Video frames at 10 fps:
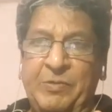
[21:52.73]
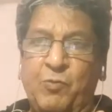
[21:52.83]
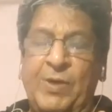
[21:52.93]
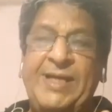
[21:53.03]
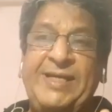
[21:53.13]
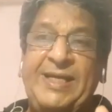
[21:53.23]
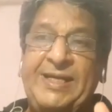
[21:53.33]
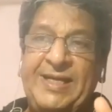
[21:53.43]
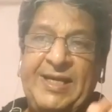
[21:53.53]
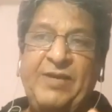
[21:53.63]
quite
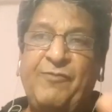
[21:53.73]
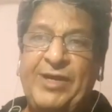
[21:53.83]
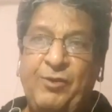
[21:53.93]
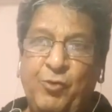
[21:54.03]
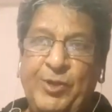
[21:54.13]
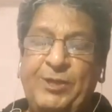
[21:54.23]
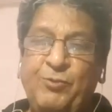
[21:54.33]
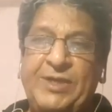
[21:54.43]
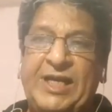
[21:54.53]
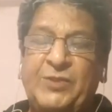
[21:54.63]
detailed if I go
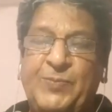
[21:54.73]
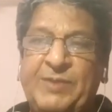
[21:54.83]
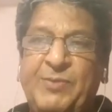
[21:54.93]
into the aspect,